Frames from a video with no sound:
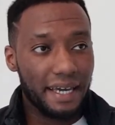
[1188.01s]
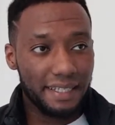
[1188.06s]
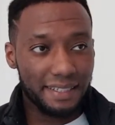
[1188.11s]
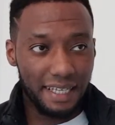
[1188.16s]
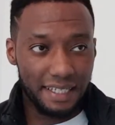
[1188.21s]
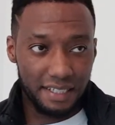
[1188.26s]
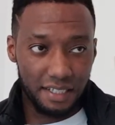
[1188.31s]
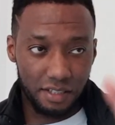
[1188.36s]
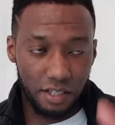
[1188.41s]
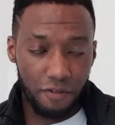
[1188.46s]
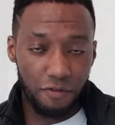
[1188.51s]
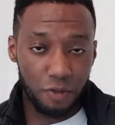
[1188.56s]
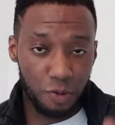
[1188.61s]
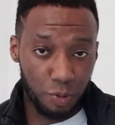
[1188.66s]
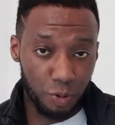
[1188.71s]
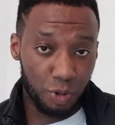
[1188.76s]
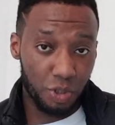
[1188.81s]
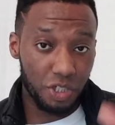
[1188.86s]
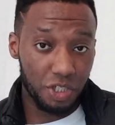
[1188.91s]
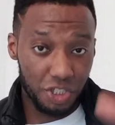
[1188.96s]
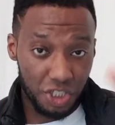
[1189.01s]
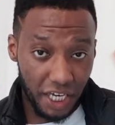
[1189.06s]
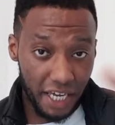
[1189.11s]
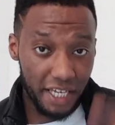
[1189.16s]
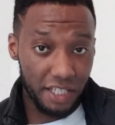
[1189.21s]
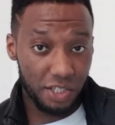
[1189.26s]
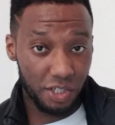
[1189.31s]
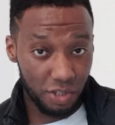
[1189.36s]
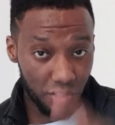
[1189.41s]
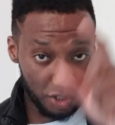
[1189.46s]
There's a difference between
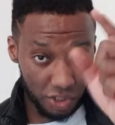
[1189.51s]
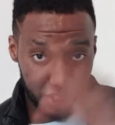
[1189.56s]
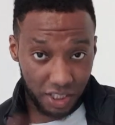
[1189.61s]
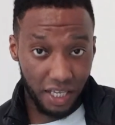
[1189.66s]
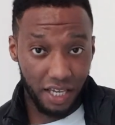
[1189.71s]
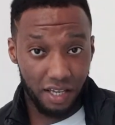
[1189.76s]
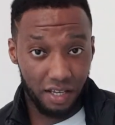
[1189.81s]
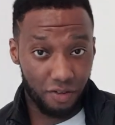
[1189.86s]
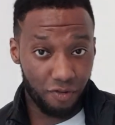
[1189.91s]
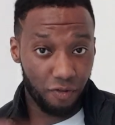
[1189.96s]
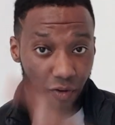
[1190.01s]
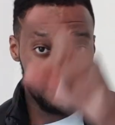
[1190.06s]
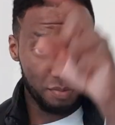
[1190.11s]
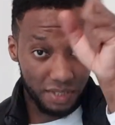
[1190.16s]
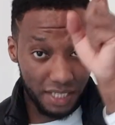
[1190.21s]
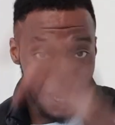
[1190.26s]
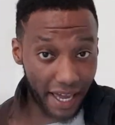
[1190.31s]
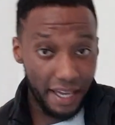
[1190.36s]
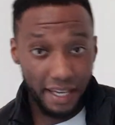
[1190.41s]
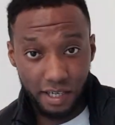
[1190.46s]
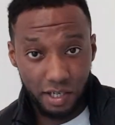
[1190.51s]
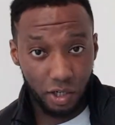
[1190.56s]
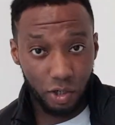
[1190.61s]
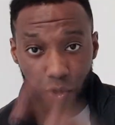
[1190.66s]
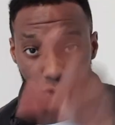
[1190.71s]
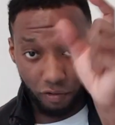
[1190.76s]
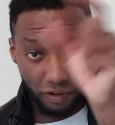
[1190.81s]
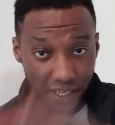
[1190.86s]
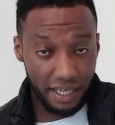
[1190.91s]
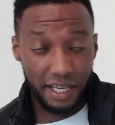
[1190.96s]
changing your status from taken
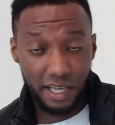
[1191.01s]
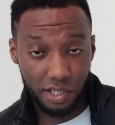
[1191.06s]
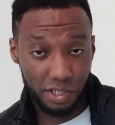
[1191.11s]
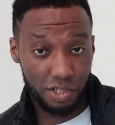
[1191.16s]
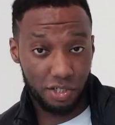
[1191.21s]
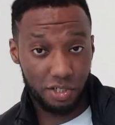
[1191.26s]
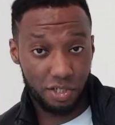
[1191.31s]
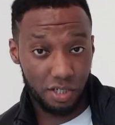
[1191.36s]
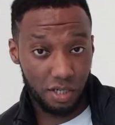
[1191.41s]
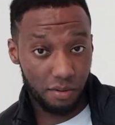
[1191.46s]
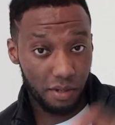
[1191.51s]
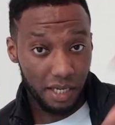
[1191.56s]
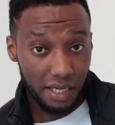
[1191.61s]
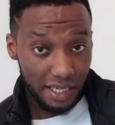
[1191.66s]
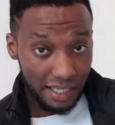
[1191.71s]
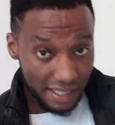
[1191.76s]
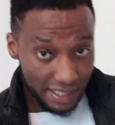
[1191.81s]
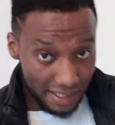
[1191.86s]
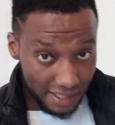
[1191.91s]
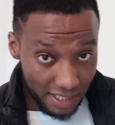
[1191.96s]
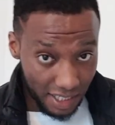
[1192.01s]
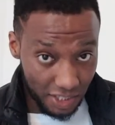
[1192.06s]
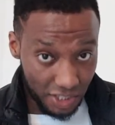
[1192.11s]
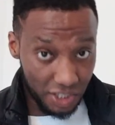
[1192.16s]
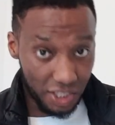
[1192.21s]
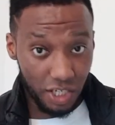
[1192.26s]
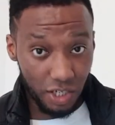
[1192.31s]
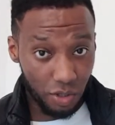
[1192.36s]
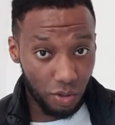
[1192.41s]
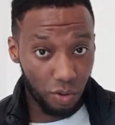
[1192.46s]
or relationship to
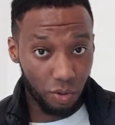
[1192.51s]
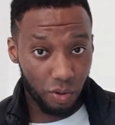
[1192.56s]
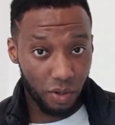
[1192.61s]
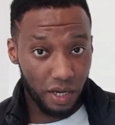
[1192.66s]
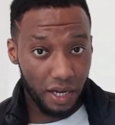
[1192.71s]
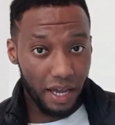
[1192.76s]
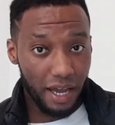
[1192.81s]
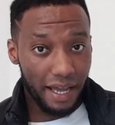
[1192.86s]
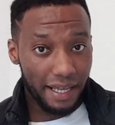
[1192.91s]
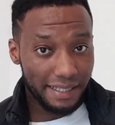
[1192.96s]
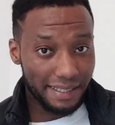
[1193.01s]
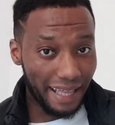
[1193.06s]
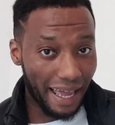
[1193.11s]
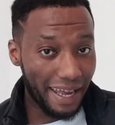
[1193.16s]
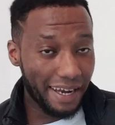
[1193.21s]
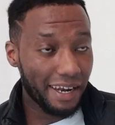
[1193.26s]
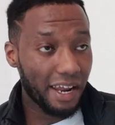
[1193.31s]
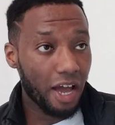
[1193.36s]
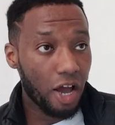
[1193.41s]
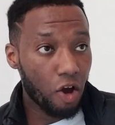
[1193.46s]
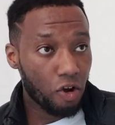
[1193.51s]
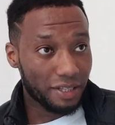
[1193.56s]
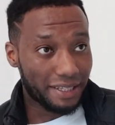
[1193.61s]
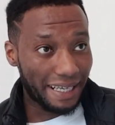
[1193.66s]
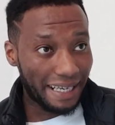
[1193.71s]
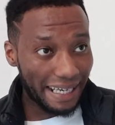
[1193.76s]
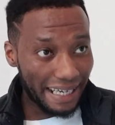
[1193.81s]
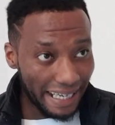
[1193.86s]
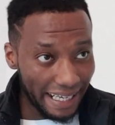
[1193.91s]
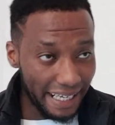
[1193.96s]
single, then
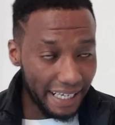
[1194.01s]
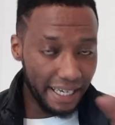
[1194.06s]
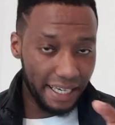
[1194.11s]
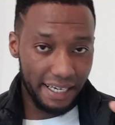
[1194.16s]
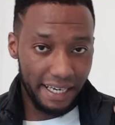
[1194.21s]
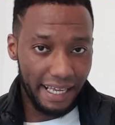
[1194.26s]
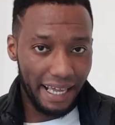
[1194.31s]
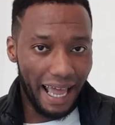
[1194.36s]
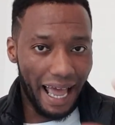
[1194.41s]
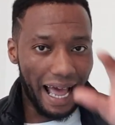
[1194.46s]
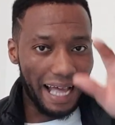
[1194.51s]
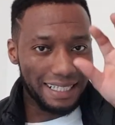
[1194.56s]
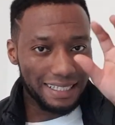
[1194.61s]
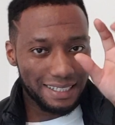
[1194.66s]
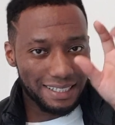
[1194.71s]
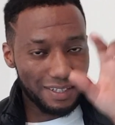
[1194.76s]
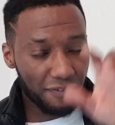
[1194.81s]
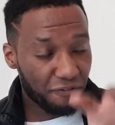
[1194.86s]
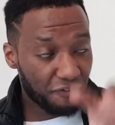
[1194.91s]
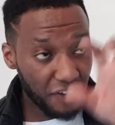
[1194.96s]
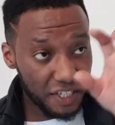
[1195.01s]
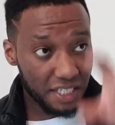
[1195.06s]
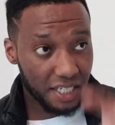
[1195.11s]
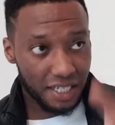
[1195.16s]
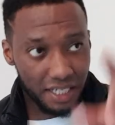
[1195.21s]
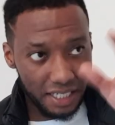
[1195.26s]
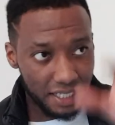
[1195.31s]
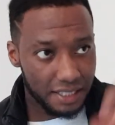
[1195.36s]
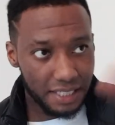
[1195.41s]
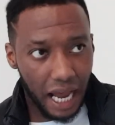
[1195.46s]
deleting it and
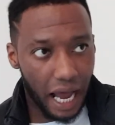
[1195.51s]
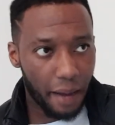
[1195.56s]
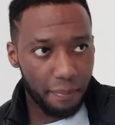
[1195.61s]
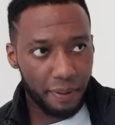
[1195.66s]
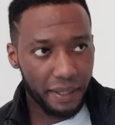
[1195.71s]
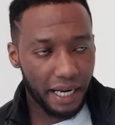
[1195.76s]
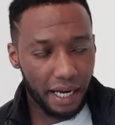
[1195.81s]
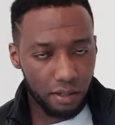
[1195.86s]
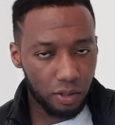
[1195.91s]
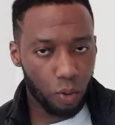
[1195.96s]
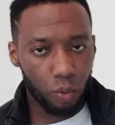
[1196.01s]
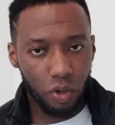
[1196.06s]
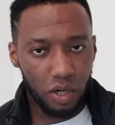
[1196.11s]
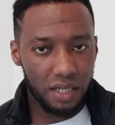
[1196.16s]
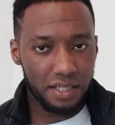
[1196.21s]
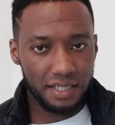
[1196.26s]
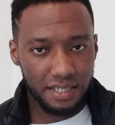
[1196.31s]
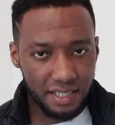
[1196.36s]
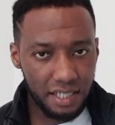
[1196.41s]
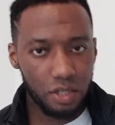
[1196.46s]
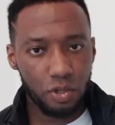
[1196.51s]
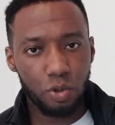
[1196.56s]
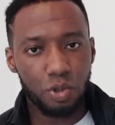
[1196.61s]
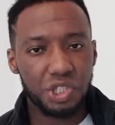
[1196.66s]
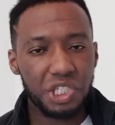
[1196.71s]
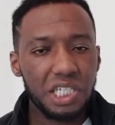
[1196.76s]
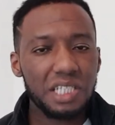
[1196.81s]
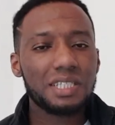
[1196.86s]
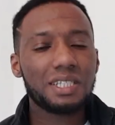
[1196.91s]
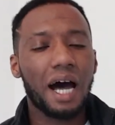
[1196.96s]
physically typing out the word single.
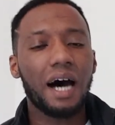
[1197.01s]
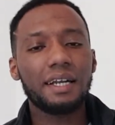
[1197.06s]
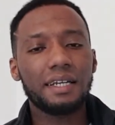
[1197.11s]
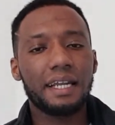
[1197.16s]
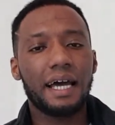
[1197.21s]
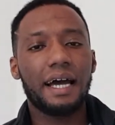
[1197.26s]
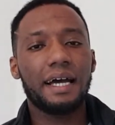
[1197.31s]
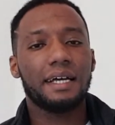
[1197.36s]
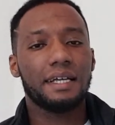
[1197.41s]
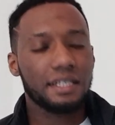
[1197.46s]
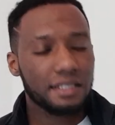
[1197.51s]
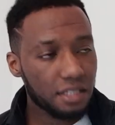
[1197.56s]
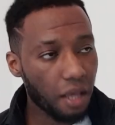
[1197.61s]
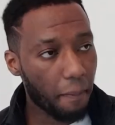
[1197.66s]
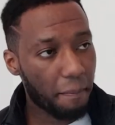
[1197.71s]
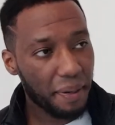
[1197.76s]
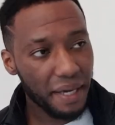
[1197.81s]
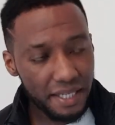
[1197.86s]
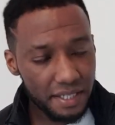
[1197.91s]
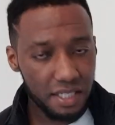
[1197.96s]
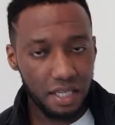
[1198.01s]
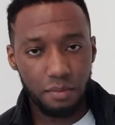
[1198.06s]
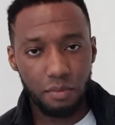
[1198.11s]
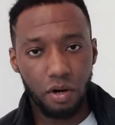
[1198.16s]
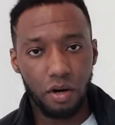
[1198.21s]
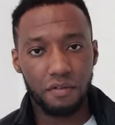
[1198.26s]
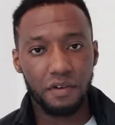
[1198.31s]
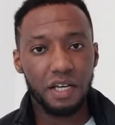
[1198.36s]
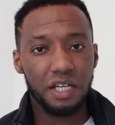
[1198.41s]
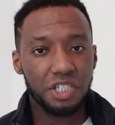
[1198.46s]
She done that to piss him
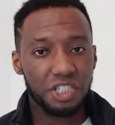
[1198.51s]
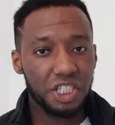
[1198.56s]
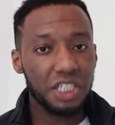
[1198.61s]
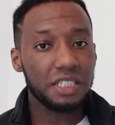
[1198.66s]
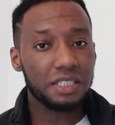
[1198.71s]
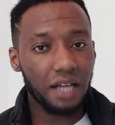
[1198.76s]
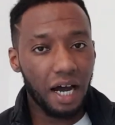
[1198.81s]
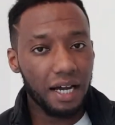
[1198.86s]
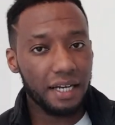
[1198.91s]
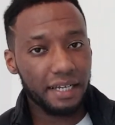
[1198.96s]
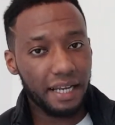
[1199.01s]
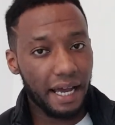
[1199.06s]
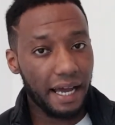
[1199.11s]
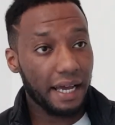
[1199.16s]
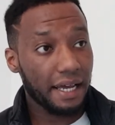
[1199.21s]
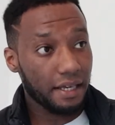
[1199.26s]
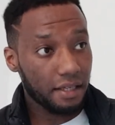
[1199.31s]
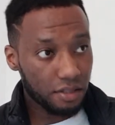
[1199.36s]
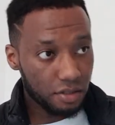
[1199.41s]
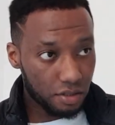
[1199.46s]
off. She done that